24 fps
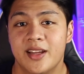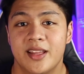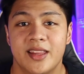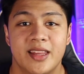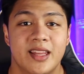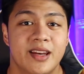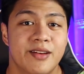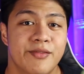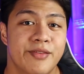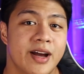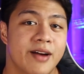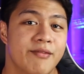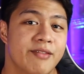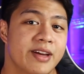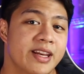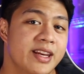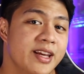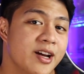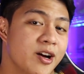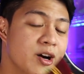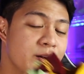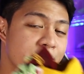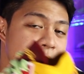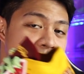Then if you have
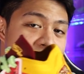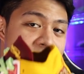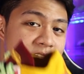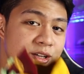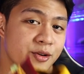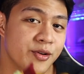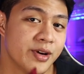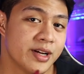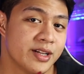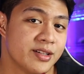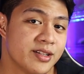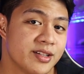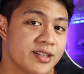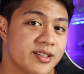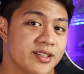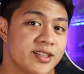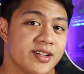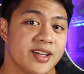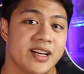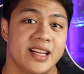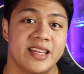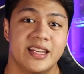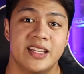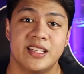any comments,
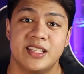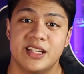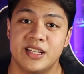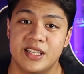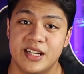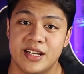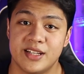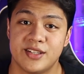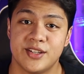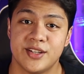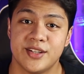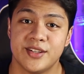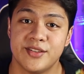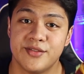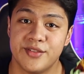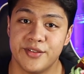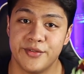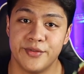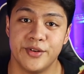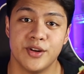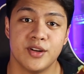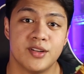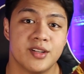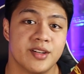questions, or any suggestions for
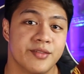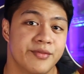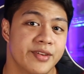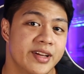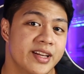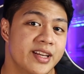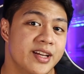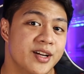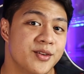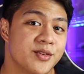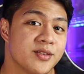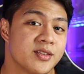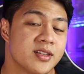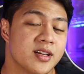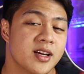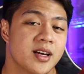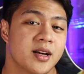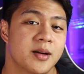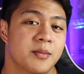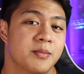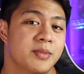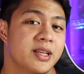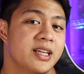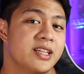future videos,
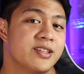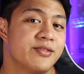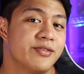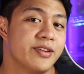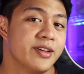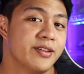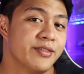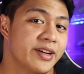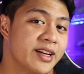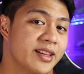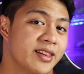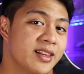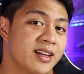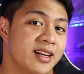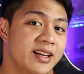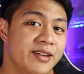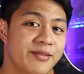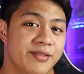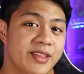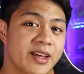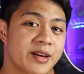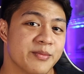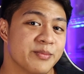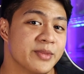please feel free to
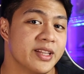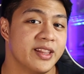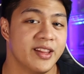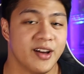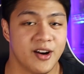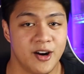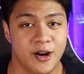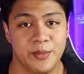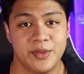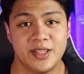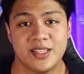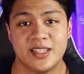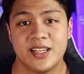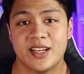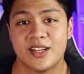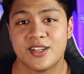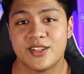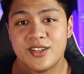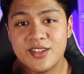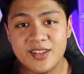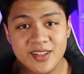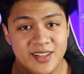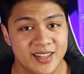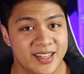leave them in the comment
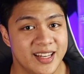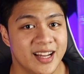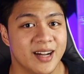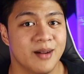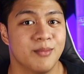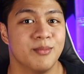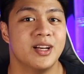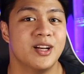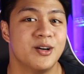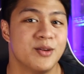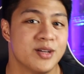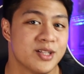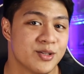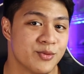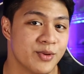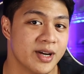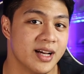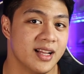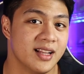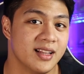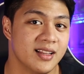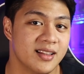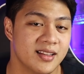section down below as well.